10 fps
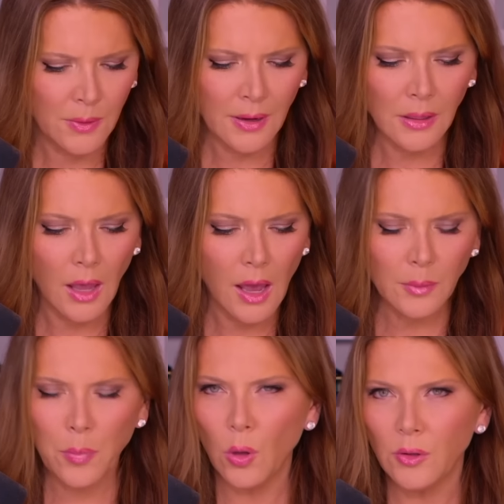We got a
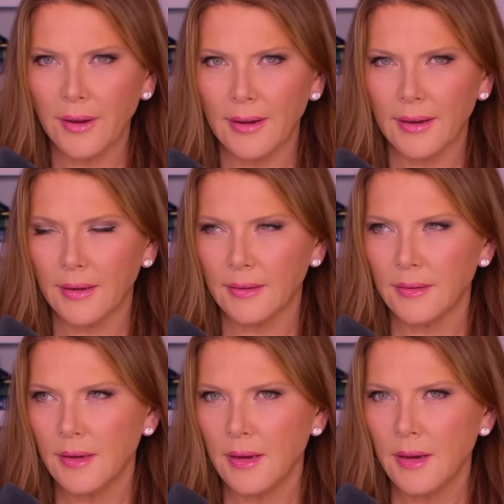lot of poll data
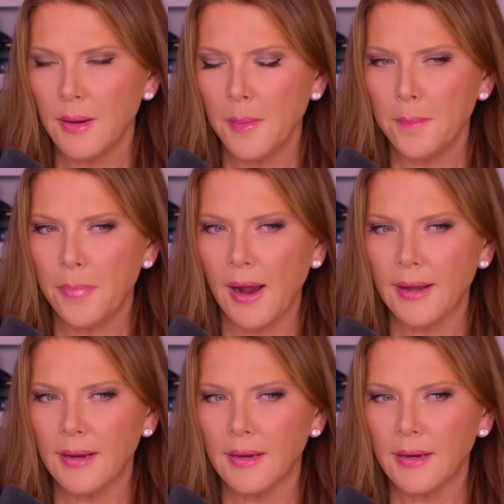in,
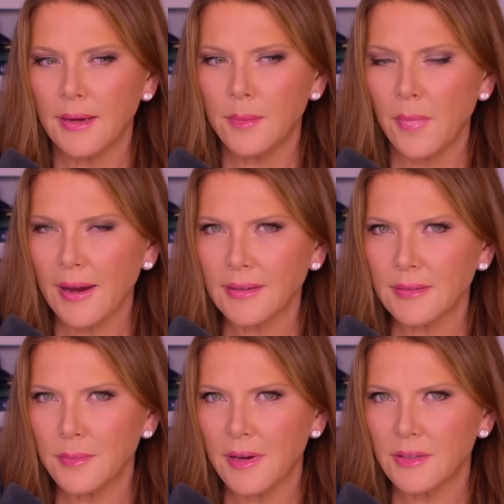but in my
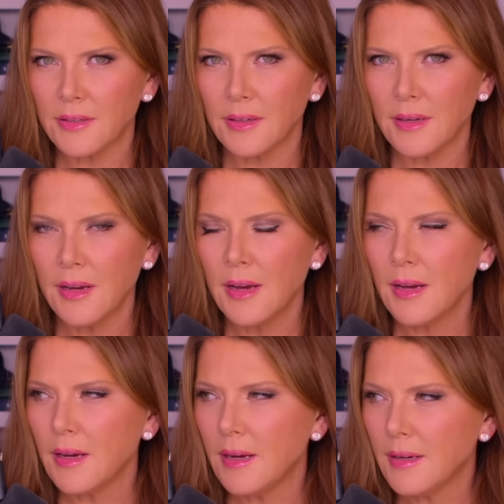estimation,
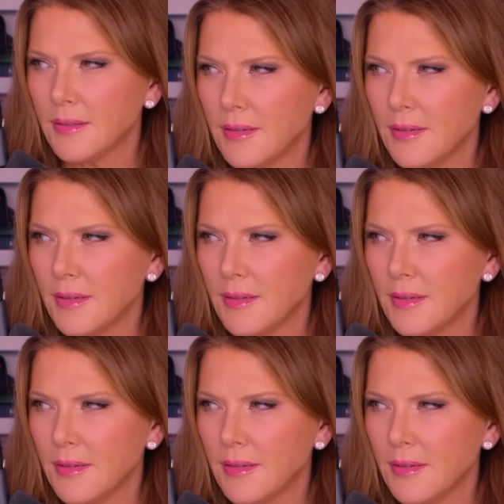it's